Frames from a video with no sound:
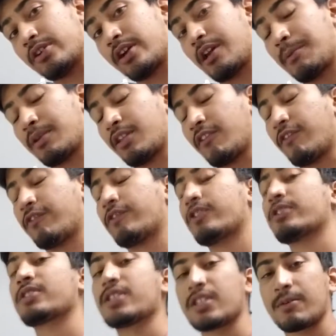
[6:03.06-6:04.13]
going to be the
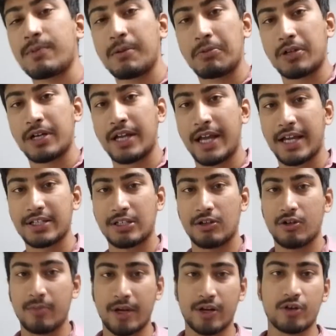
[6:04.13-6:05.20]
first thing that people are going to ask you
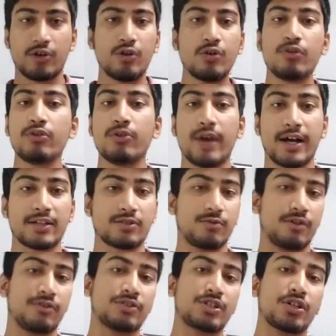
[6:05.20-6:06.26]
no matter who you ask,
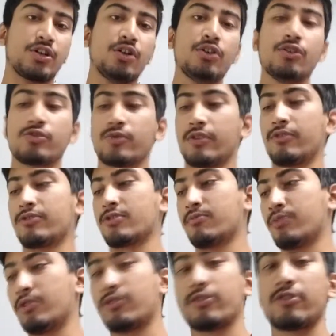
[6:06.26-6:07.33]
whether it's a coach, whether it's a
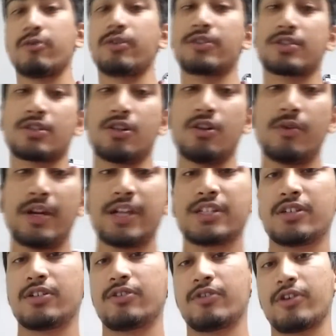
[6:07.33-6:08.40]
broker, whether it's a
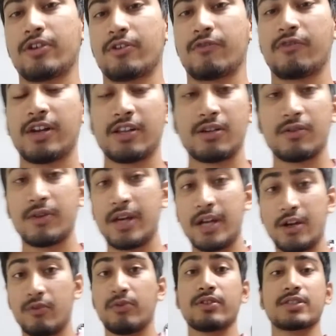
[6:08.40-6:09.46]
co-agent, or another fellow
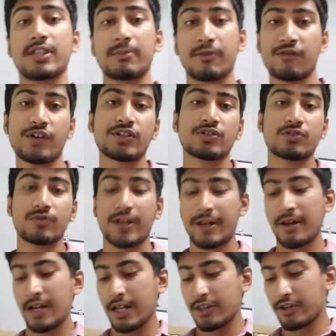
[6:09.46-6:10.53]
real estate professional, right?
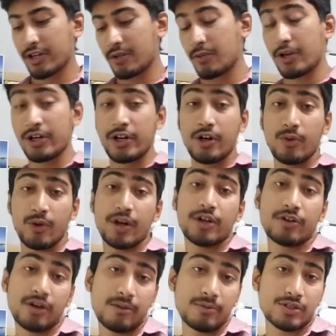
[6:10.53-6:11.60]
They're going to want to know what
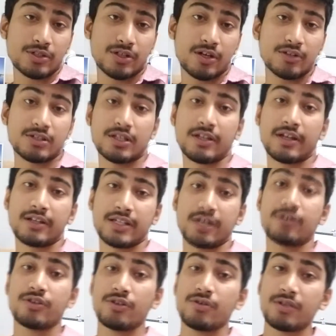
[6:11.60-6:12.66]
your numbers are so they can tell
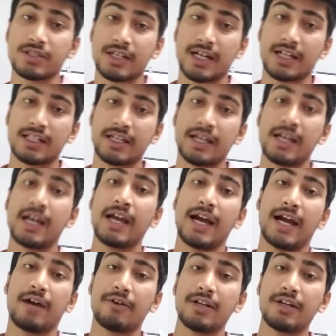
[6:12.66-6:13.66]
you exactly how it